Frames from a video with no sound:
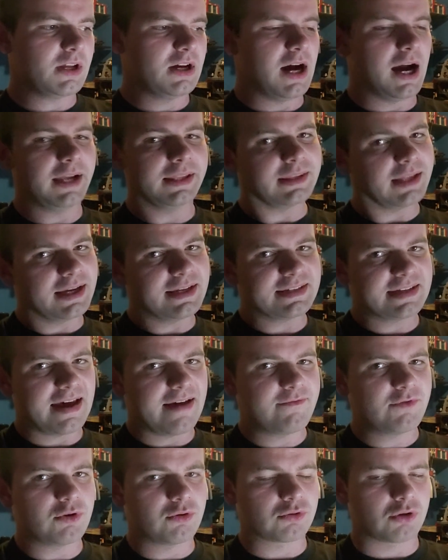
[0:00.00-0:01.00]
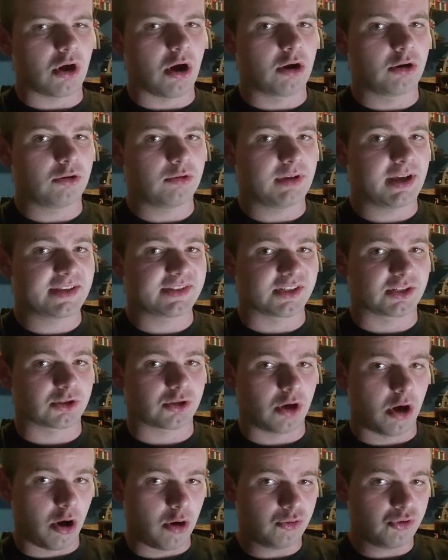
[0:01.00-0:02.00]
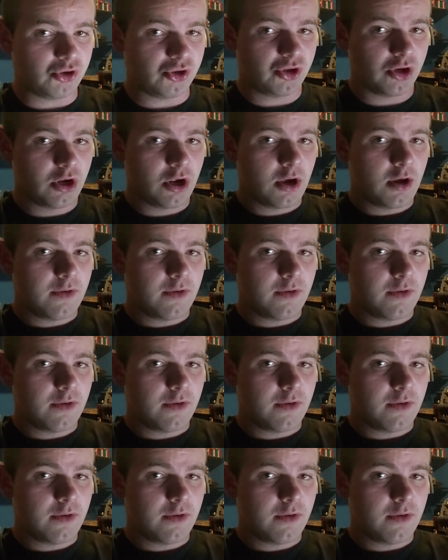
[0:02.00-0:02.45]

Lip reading: I like Kevin O'Connell as a coach,